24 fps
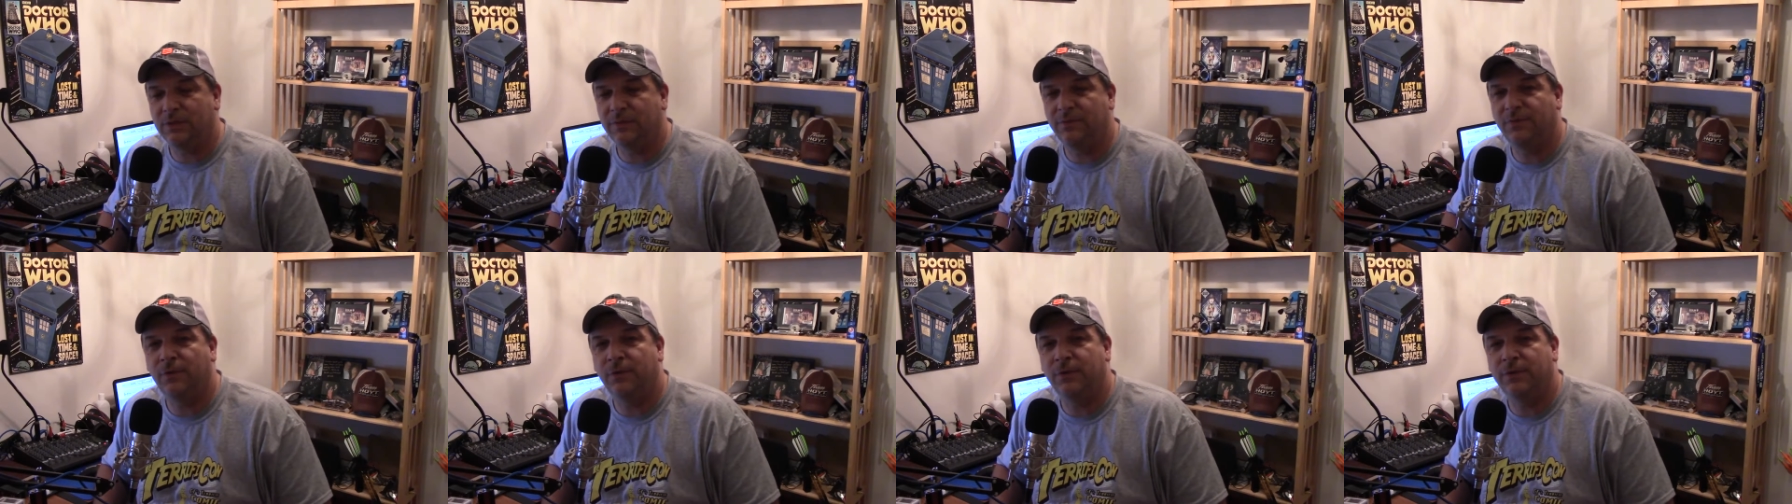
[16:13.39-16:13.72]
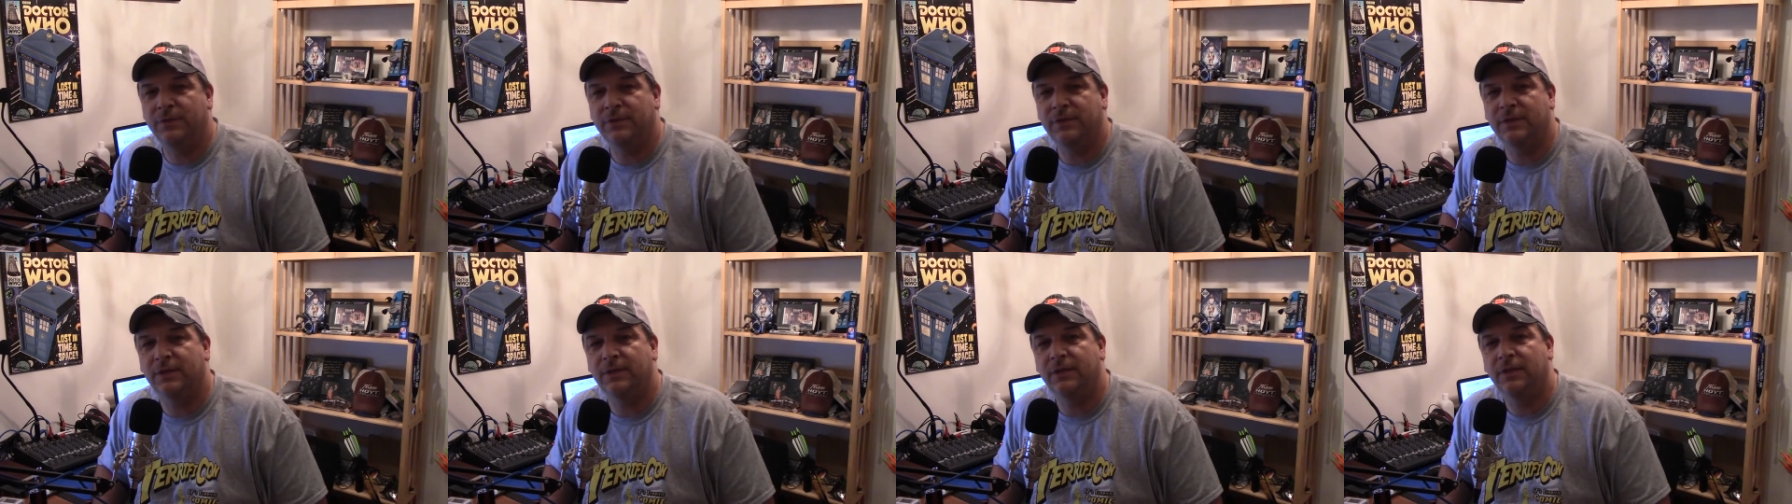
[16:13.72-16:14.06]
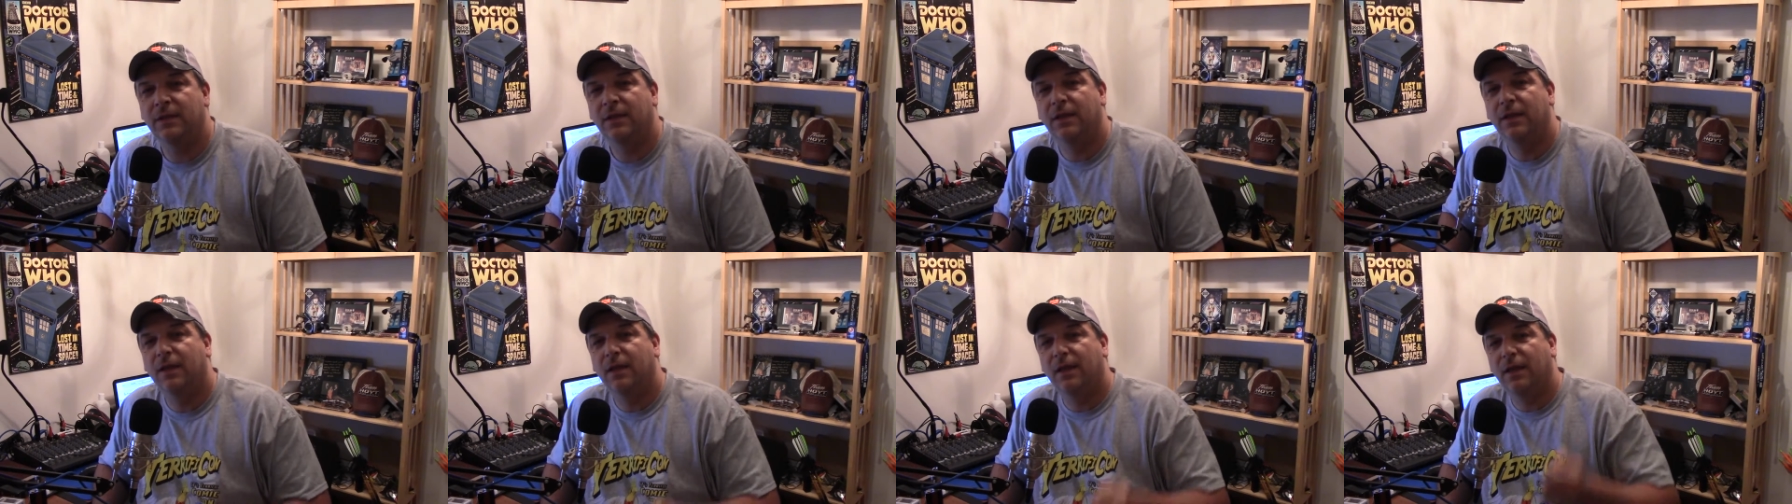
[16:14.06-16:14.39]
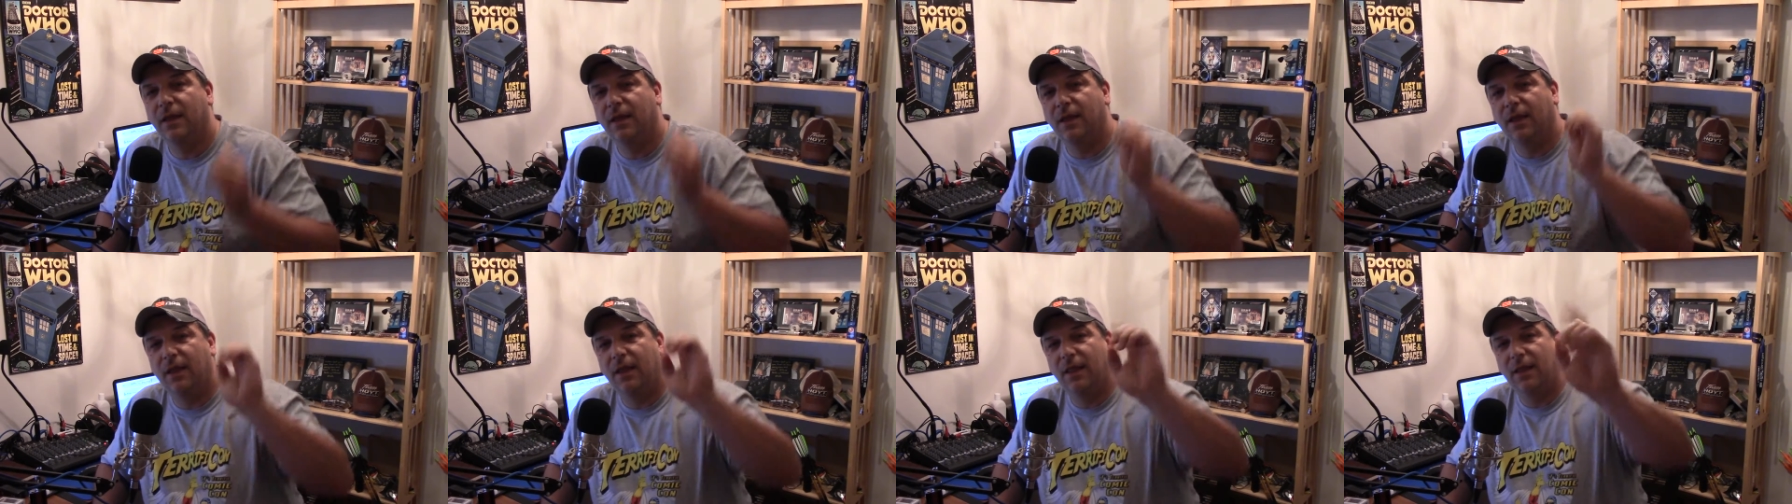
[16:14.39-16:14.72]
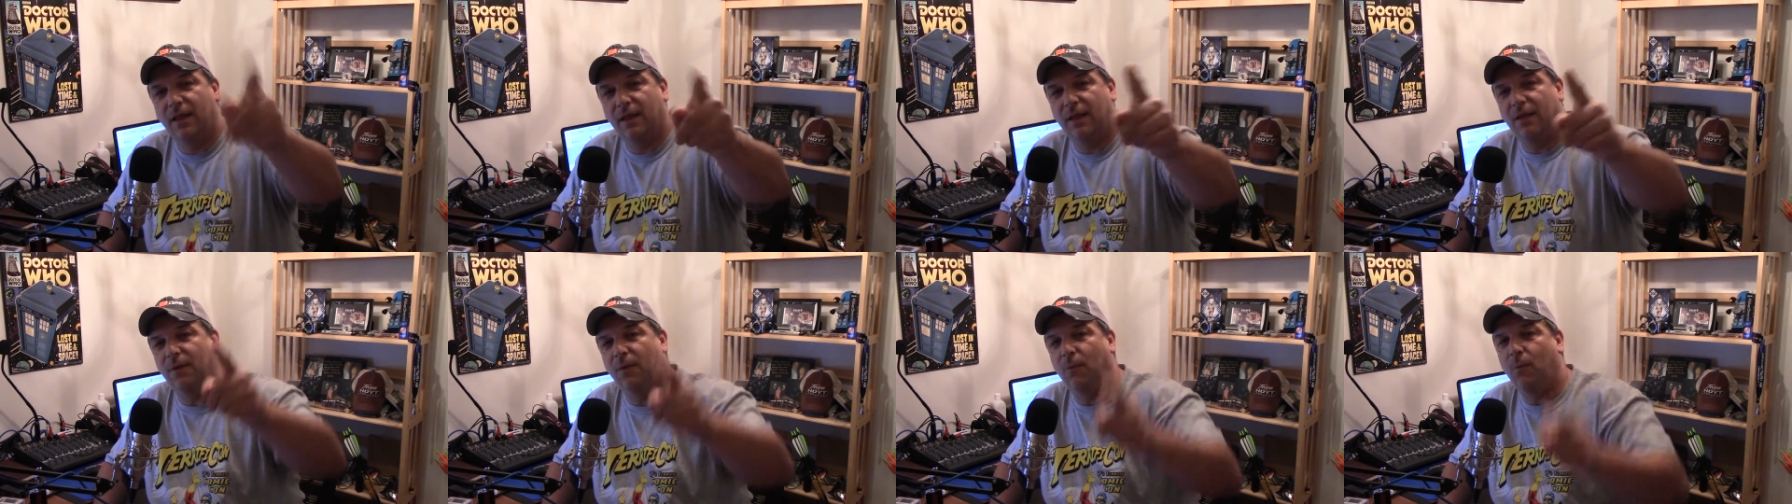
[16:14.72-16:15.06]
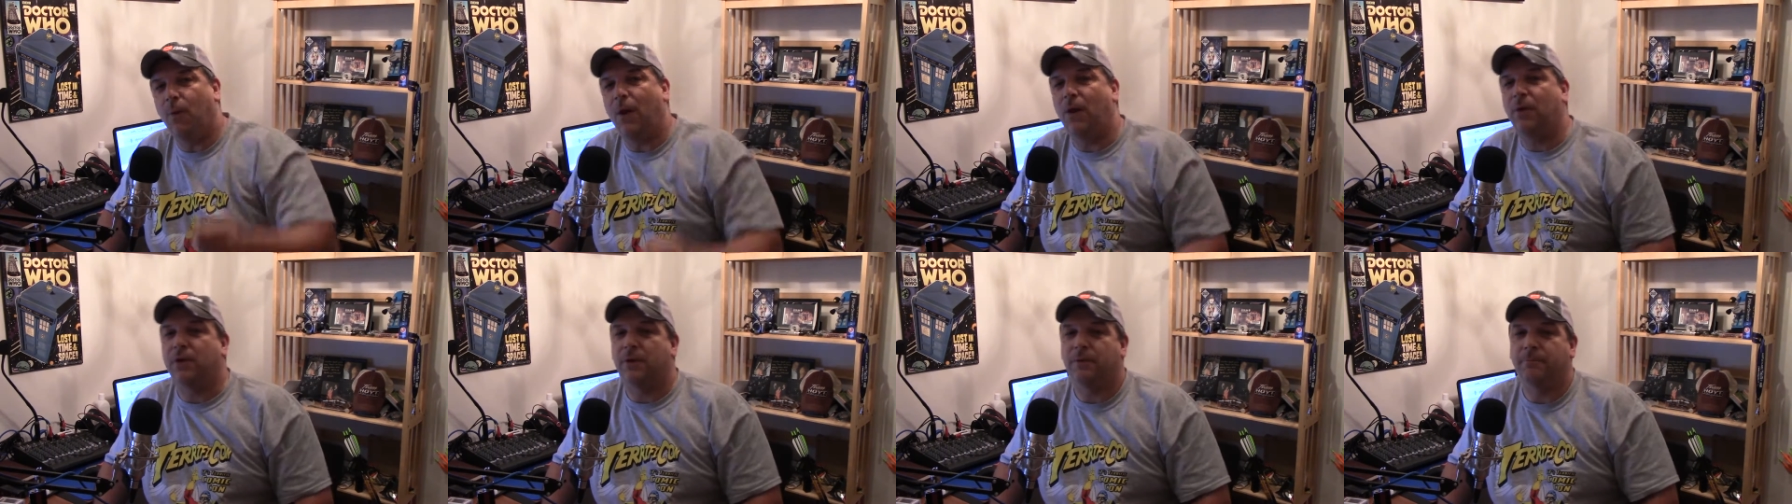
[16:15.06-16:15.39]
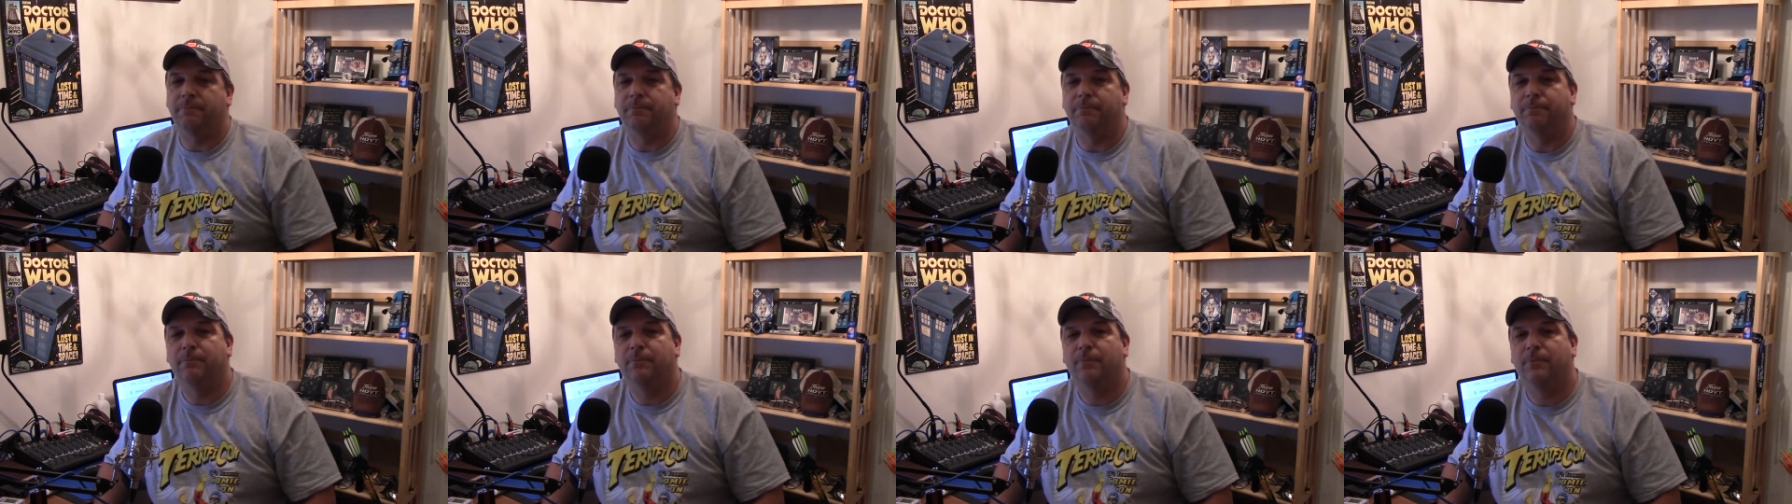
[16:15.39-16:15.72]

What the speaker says: the Forza, welcome.